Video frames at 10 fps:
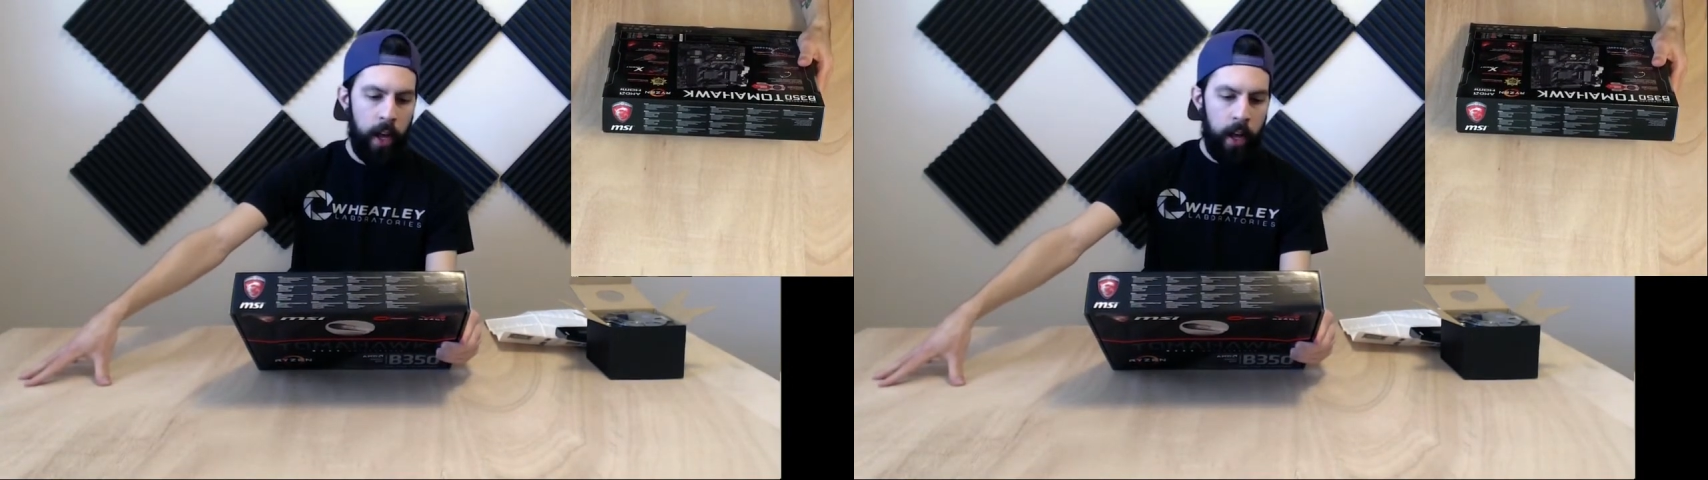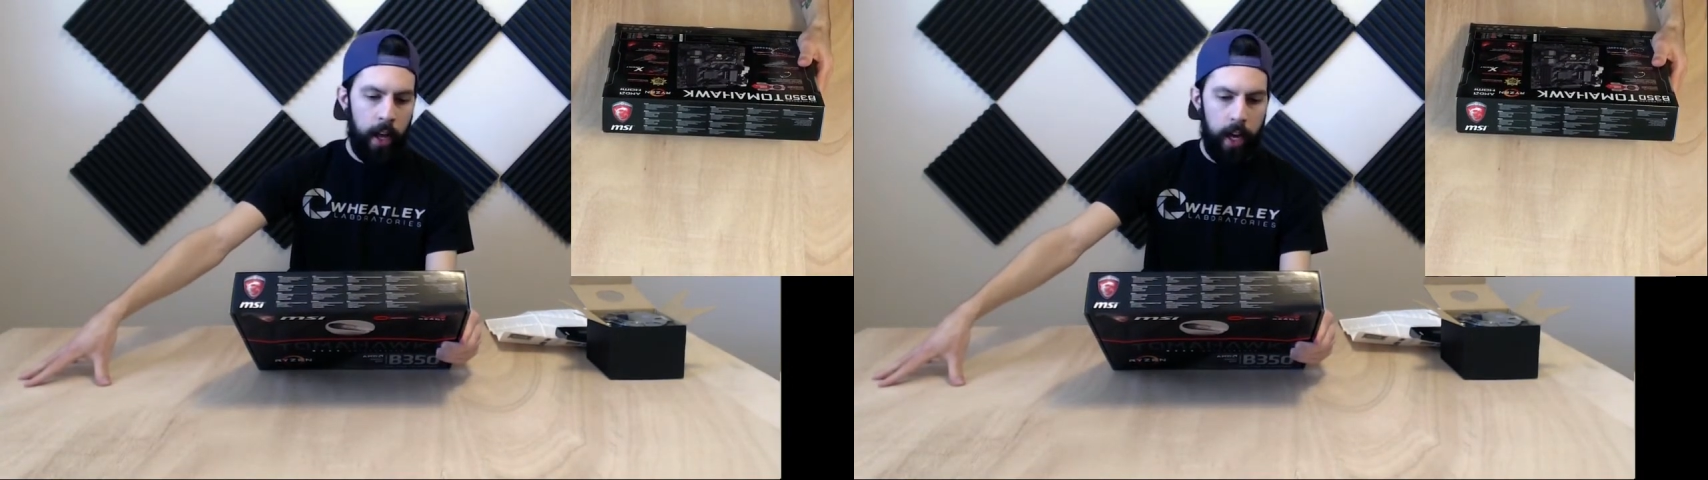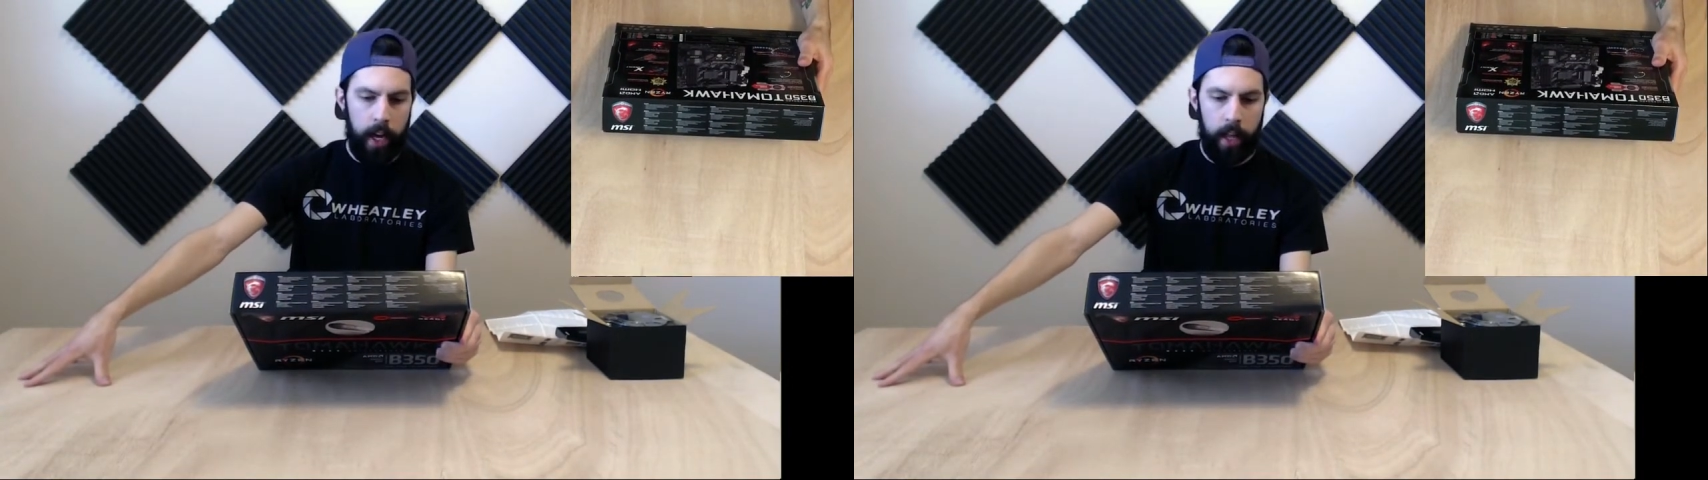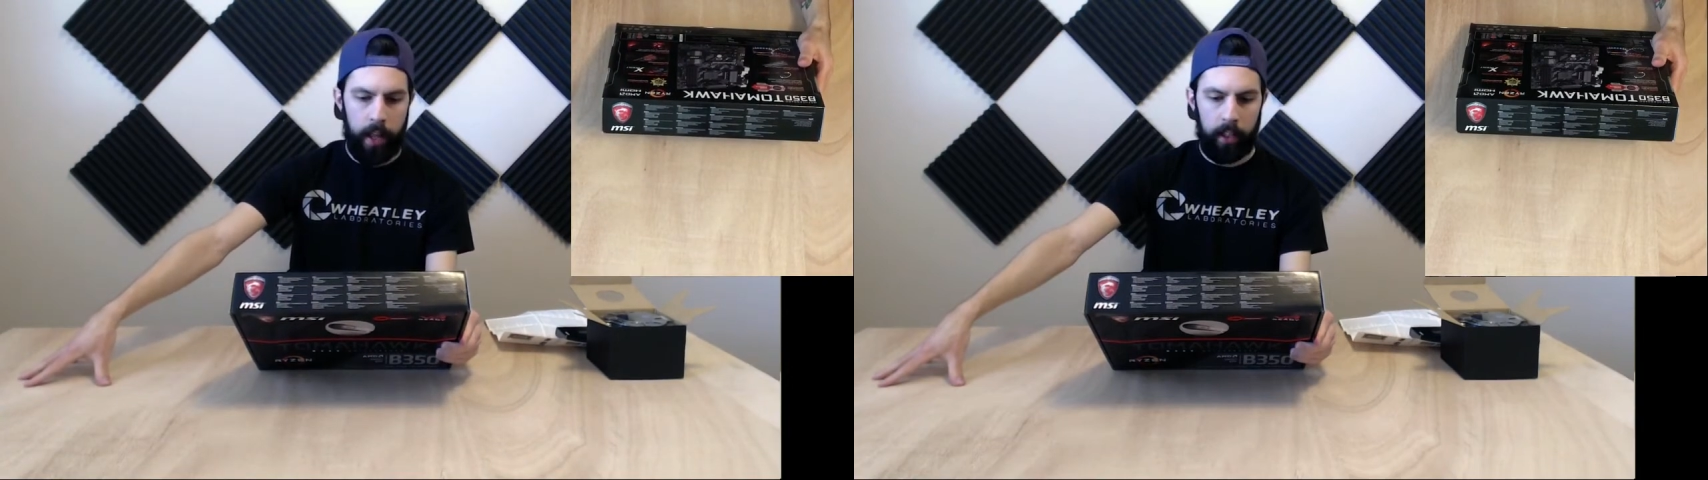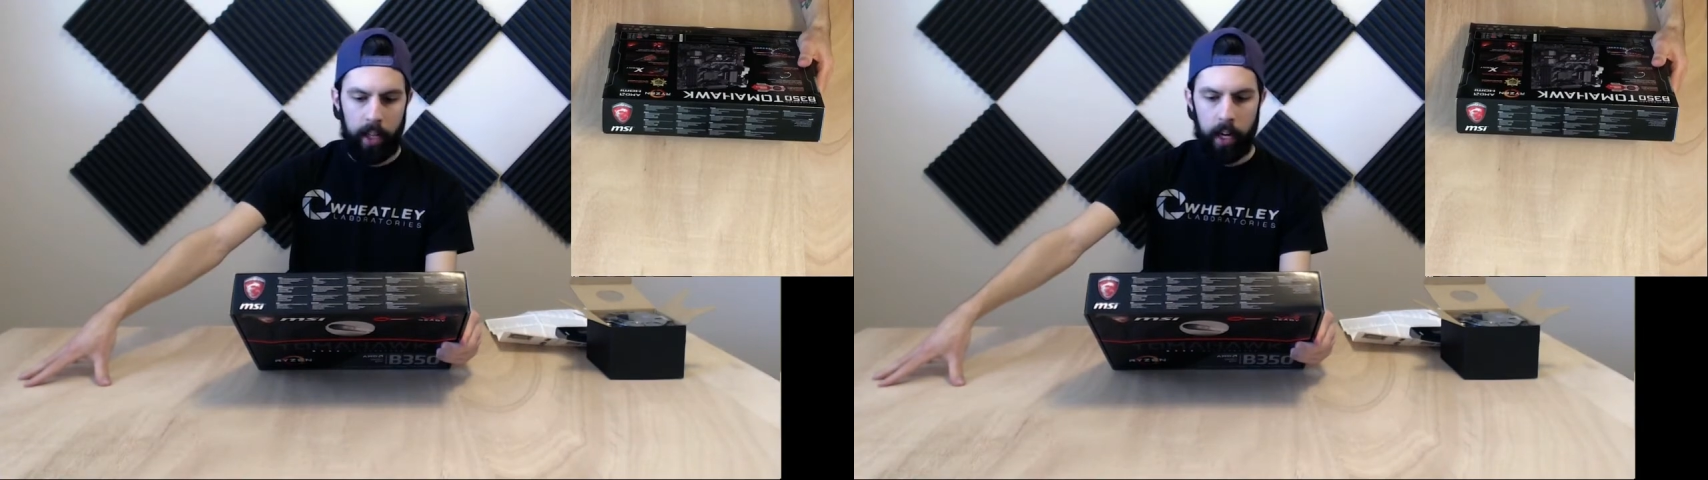
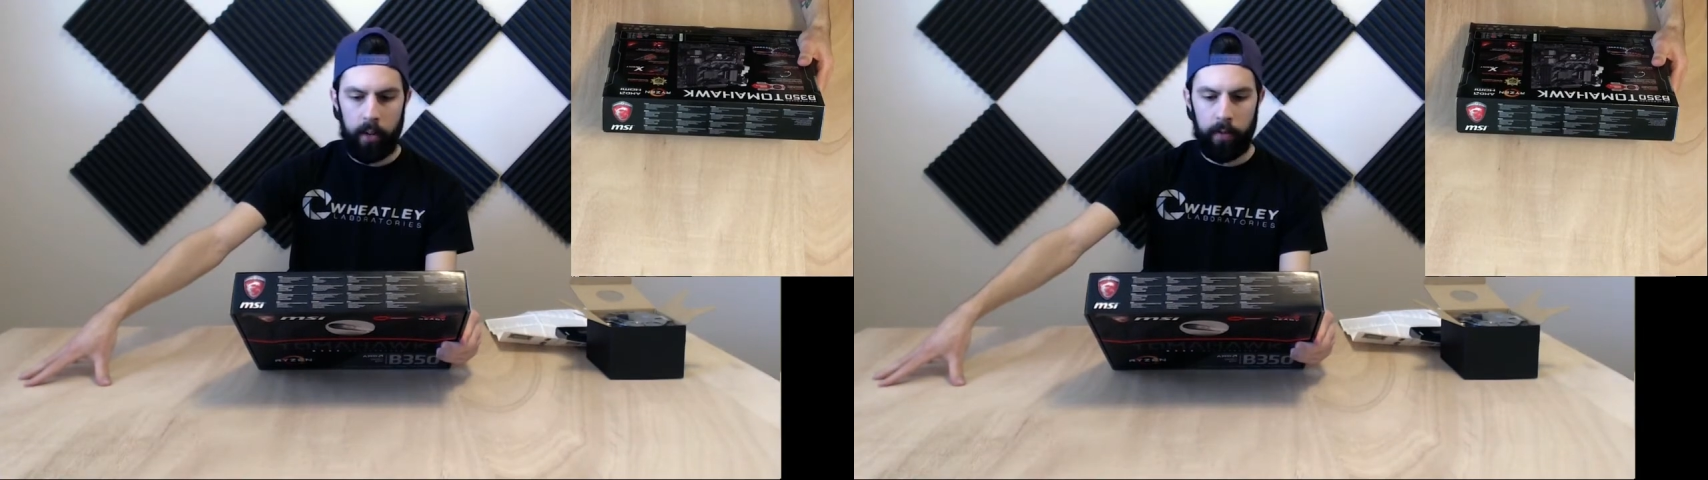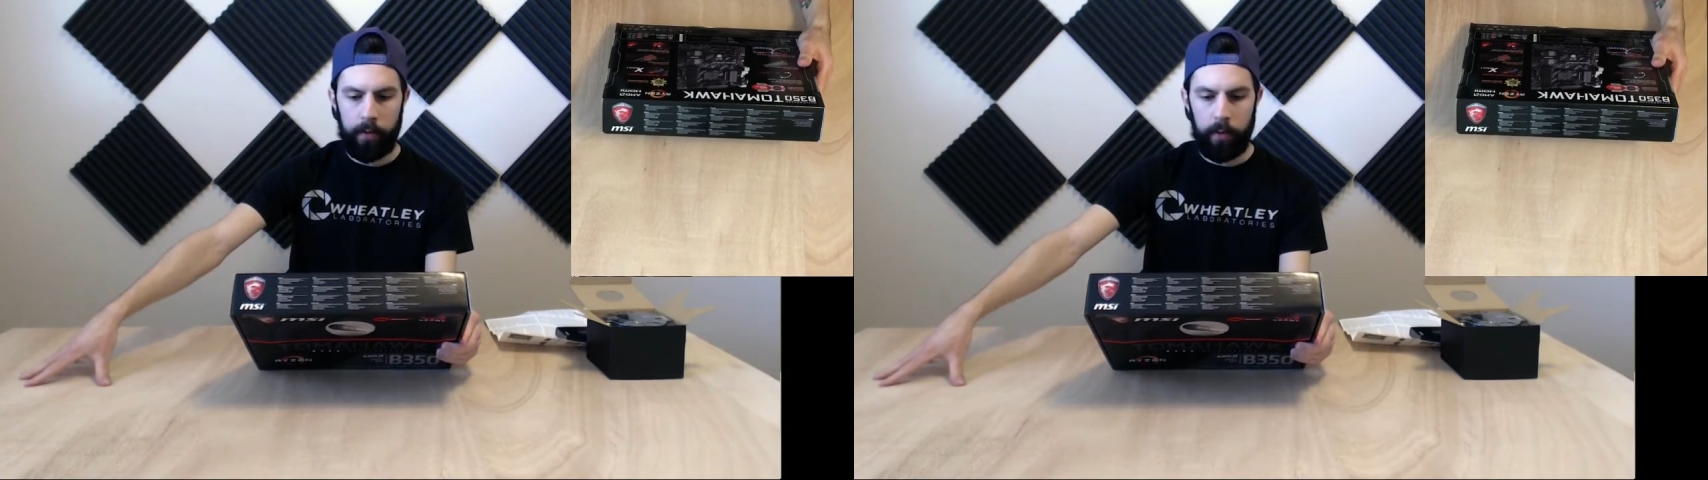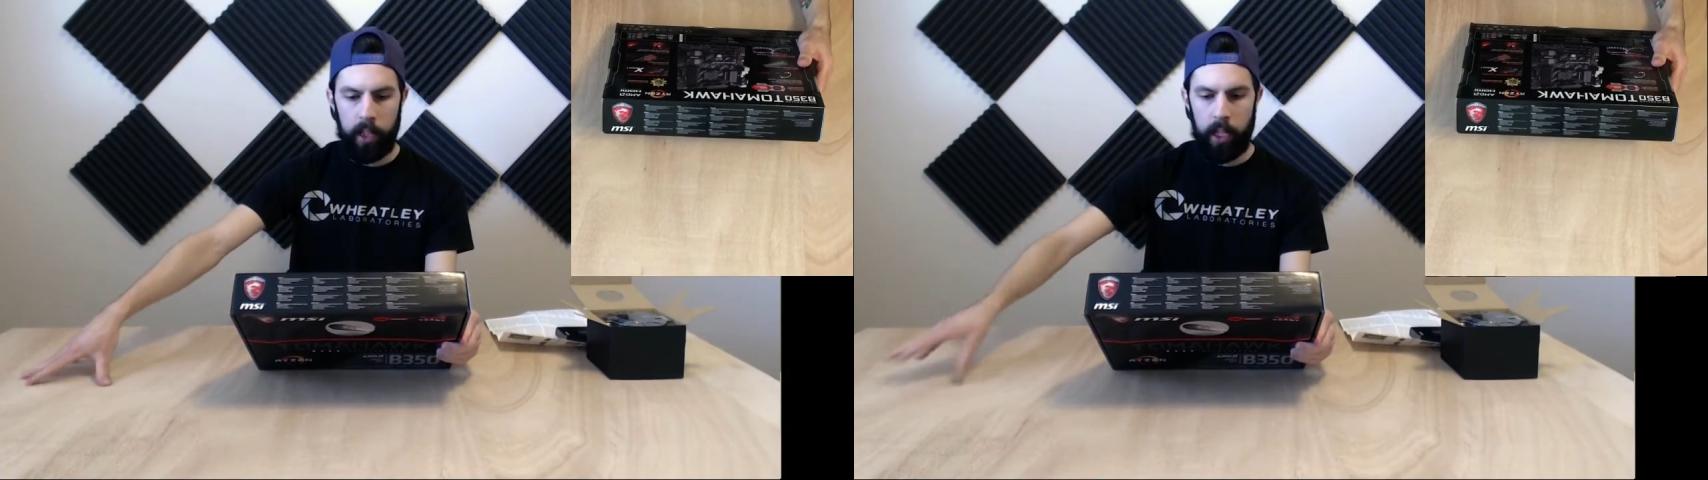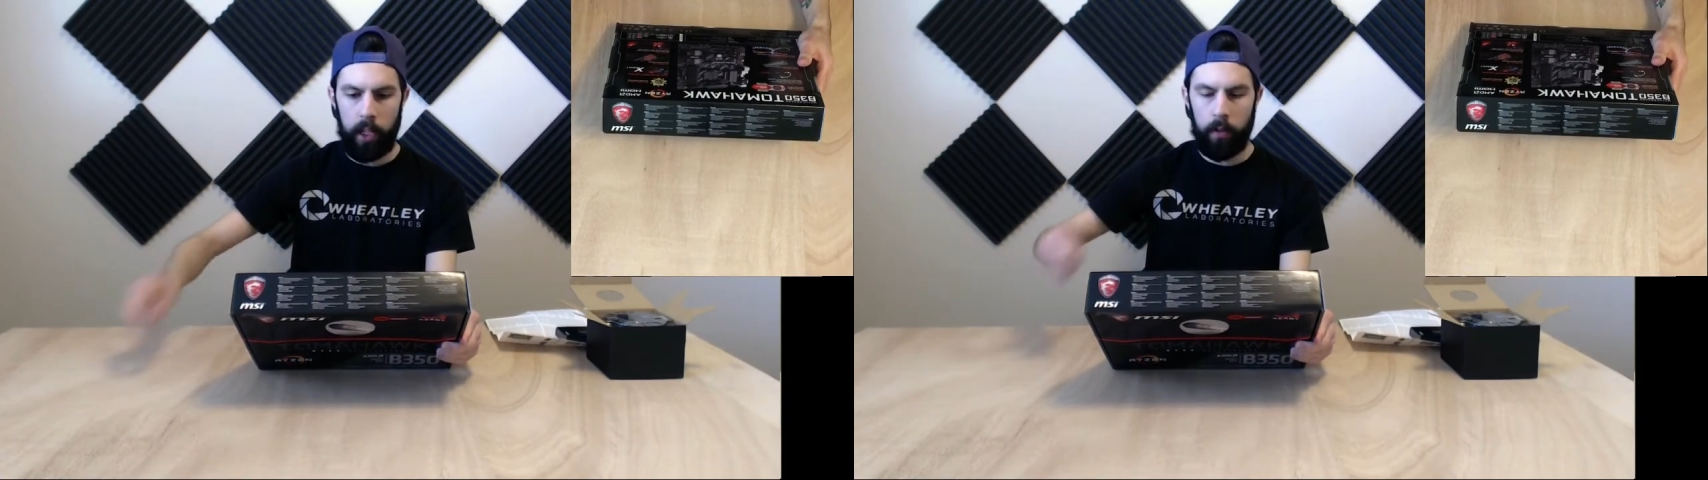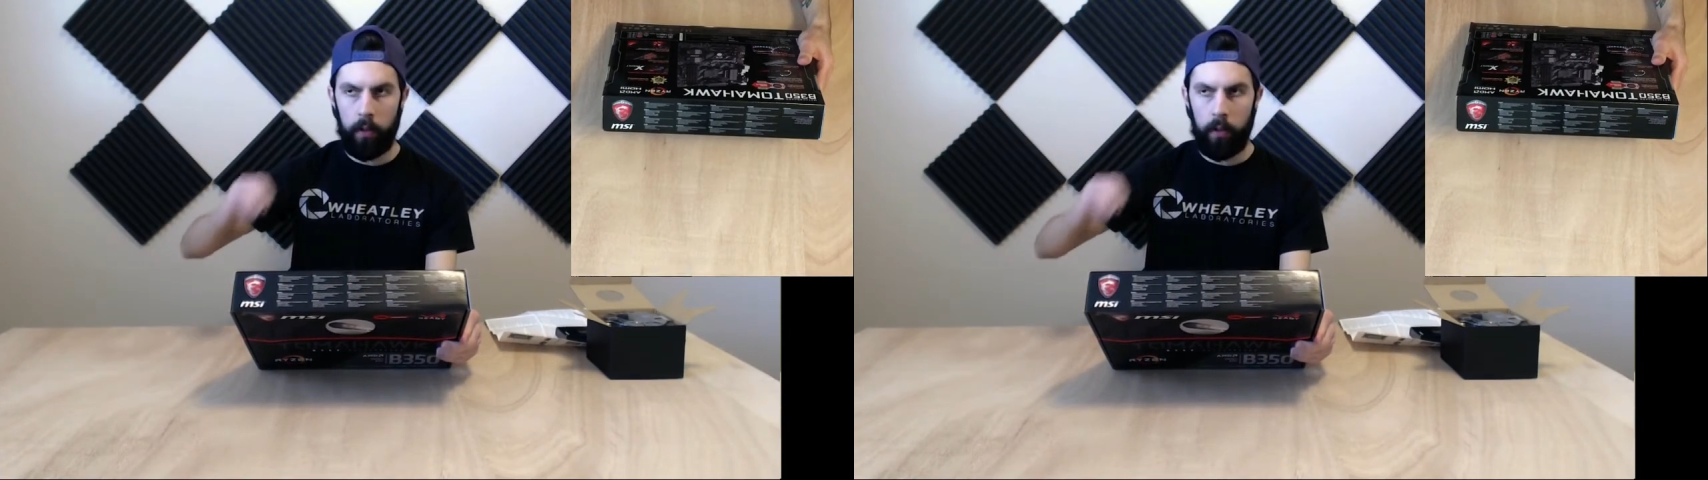That's kind of the